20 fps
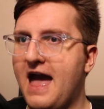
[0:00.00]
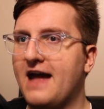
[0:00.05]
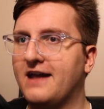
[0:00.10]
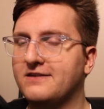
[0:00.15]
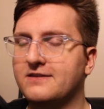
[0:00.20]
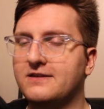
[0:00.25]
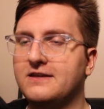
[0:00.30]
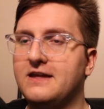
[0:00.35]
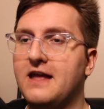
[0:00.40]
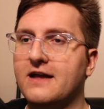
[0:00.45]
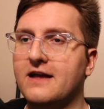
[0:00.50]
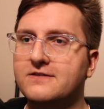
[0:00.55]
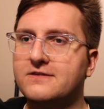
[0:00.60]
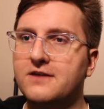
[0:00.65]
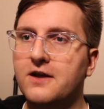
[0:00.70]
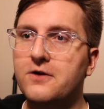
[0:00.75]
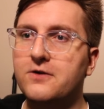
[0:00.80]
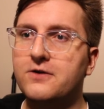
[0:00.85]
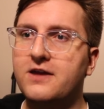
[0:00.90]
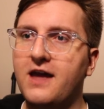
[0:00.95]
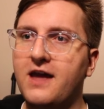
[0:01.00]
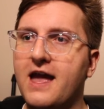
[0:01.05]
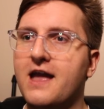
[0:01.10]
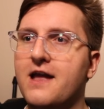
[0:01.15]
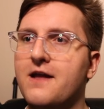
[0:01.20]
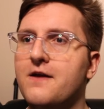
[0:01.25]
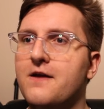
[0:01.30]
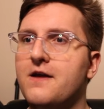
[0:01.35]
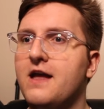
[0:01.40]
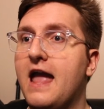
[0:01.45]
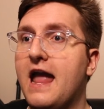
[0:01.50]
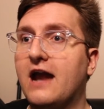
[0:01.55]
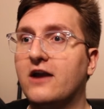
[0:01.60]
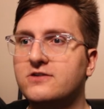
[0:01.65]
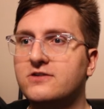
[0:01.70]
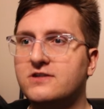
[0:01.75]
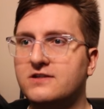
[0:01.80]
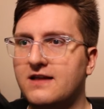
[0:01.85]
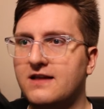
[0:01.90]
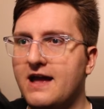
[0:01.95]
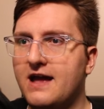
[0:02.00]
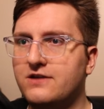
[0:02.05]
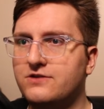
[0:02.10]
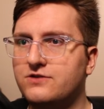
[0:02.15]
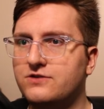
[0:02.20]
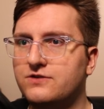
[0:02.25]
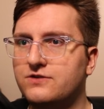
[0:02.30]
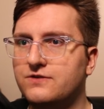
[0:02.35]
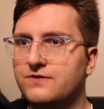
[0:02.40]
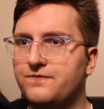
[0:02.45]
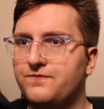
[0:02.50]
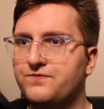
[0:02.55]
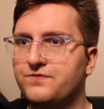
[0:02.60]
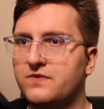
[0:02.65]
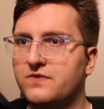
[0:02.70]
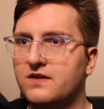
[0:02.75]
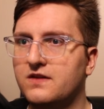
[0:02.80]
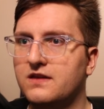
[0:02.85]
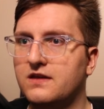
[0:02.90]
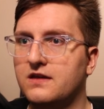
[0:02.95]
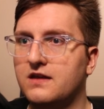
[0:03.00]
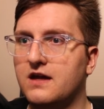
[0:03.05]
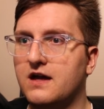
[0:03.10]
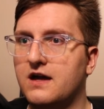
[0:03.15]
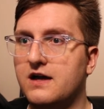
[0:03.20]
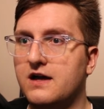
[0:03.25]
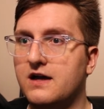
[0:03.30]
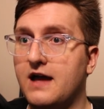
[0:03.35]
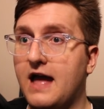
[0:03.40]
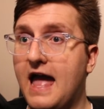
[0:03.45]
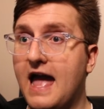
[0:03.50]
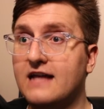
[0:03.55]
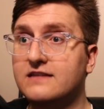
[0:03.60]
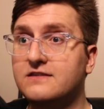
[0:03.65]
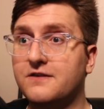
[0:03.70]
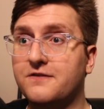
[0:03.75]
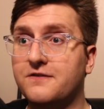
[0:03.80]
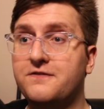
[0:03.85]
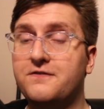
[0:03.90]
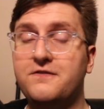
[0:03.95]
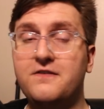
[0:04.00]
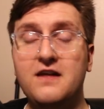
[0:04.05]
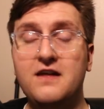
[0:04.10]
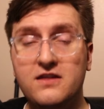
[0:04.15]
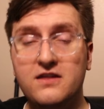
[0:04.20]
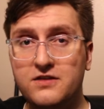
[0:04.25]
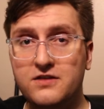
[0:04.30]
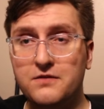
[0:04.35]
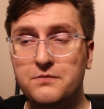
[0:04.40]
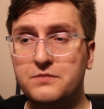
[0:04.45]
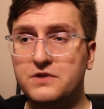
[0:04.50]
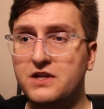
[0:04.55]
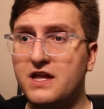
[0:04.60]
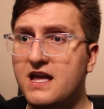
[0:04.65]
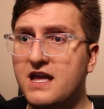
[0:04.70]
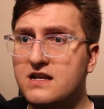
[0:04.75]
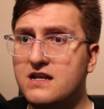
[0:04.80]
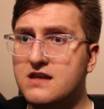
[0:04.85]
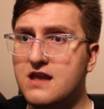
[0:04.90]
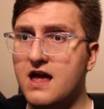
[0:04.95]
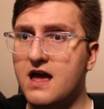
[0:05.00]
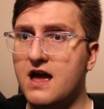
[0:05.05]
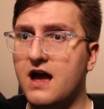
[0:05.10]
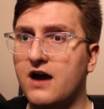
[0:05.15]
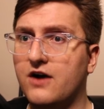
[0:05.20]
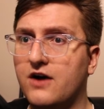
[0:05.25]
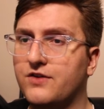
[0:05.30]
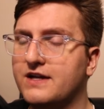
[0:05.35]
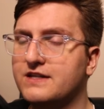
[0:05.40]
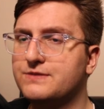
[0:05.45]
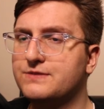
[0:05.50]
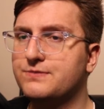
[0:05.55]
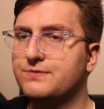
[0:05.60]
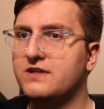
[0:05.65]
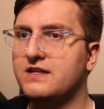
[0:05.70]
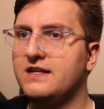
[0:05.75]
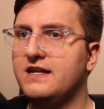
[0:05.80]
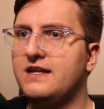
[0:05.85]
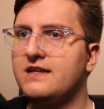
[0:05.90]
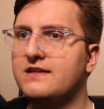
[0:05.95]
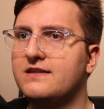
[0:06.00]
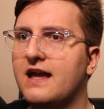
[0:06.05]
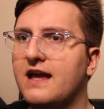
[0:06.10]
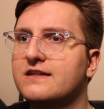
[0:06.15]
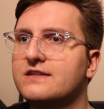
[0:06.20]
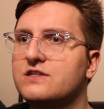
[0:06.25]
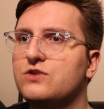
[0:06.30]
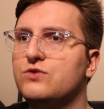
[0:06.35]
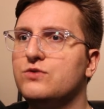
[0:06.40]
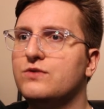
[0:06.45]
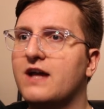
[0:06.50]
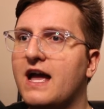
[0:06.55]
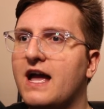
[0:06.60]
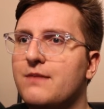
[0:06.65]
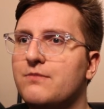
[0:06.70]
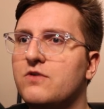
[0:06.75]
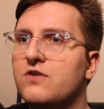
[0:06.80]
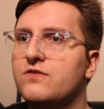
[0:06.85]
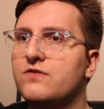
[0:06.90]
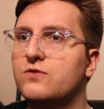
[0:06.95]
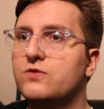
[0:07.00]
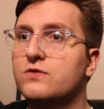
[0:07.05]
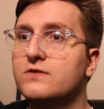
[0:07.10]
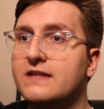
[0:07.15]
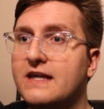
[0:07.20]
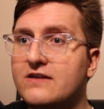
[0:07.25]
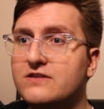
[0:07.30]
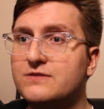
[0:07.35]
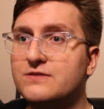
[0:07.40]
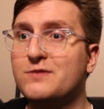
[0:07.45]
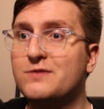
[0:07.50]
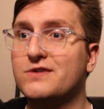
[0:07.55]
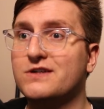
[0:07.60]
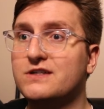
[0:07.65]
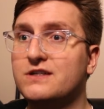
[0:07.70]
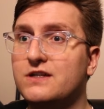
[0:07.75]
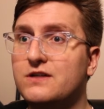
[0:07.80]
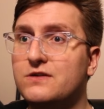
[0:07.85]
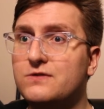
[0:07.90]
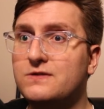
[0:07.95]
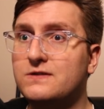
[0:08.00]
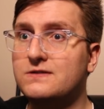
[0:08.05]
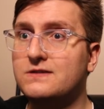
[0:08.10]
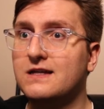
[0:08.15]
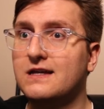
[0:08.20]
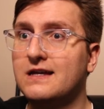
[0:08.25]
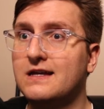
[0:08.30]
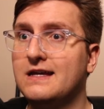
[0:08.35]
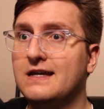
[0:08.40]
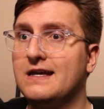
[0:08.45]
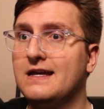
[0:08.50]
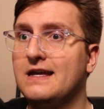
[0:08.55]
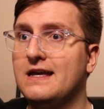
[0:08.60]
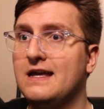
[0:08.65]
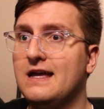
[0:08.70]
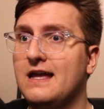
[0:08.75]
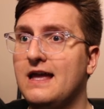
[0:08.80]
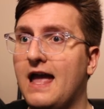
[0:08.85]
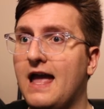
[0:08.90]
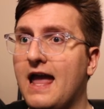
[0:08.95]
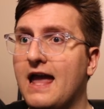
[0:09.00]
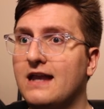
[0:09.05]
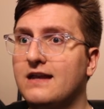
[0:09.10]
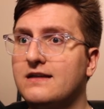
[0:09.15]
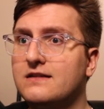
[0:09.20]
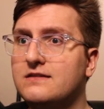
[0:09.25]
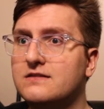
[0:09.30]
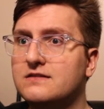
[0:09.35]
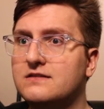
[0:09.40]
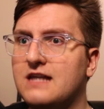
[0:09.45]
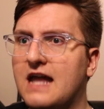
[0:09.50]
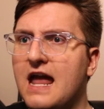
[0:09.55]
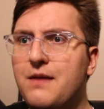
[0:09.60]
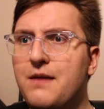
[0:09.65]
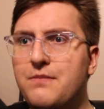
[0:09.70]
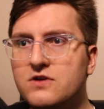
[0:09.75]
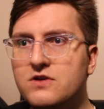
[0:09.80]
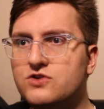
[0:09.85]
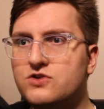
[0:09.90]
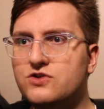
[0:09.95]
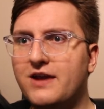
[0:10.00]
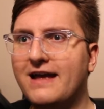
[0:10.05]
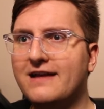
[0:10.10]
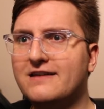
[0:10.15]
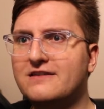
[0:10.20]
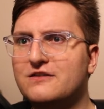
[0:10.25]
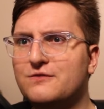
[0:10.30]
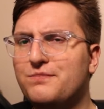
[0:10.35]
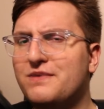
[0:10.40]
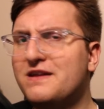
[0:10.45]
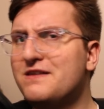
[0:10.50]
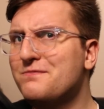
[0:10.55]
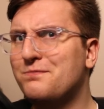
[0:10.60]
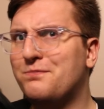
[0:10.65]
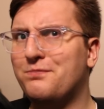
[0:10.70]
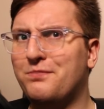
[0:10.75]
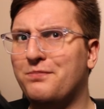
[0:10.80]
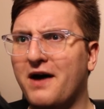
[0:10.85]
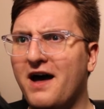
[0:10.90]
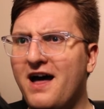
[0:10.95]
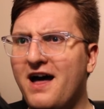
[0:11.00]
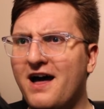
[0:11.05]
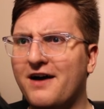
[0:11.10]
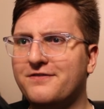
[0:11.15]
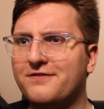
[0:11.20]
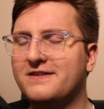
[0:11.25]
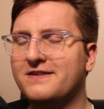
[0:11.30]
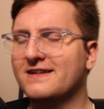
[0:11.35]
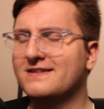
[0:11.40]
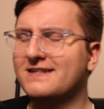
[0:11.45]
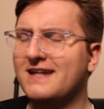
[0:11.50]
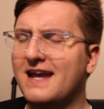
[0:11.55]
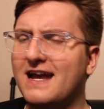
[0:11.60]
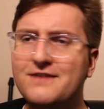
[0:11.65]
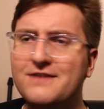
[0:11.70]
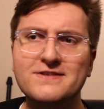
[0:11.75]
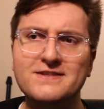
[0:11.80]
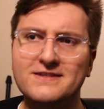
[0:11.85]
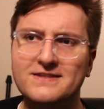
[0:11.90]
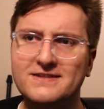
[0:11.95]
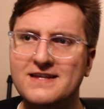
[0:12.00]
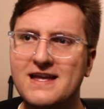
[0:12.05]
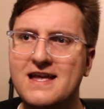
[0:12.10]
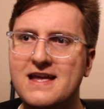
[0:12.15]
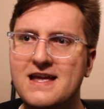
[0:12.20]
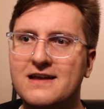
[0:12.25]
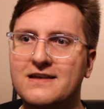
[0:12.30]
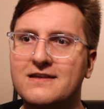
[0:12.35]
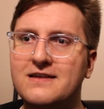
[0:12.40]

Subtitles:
Yes, okay. Air Slash has a 5th blade now. That's pretty neat. And its Unite move cooldown's been reduced. And its damage has been buffed. That's kind of insane.